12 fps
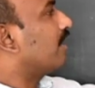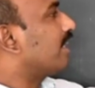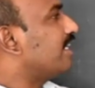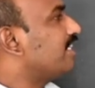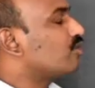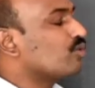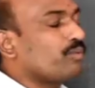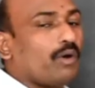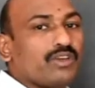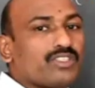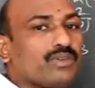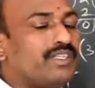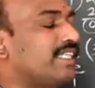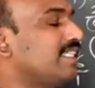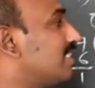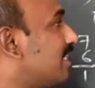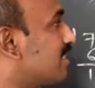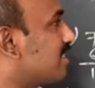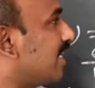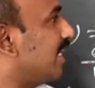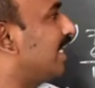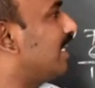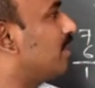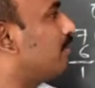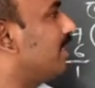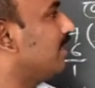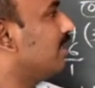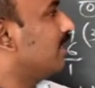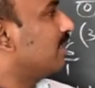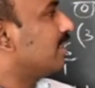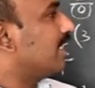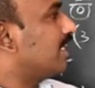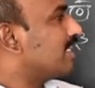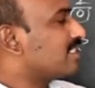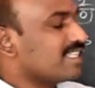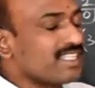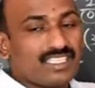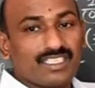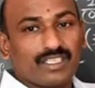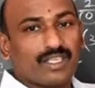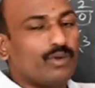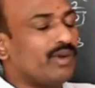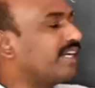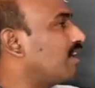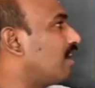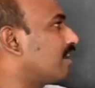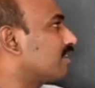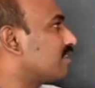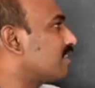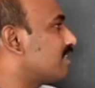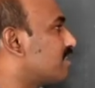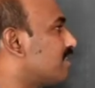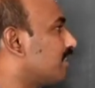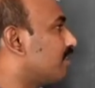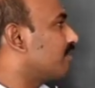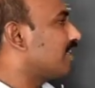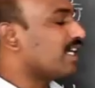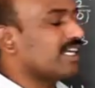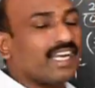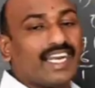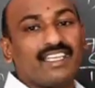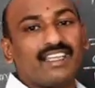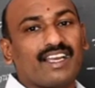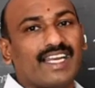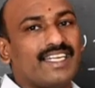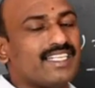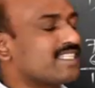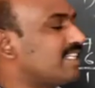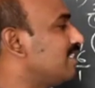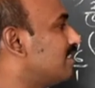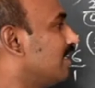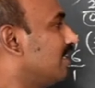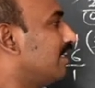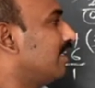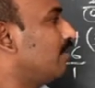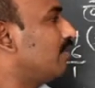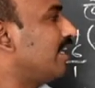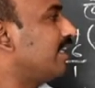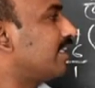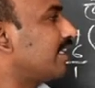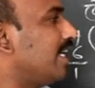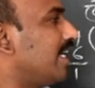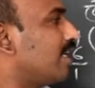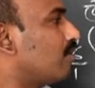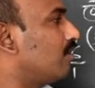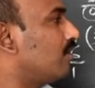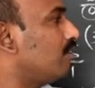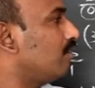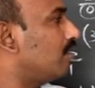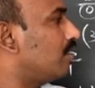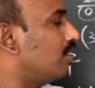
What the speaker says: any two positive integers a and b, there exist q and r, such that we can write the condition is dividend a equal to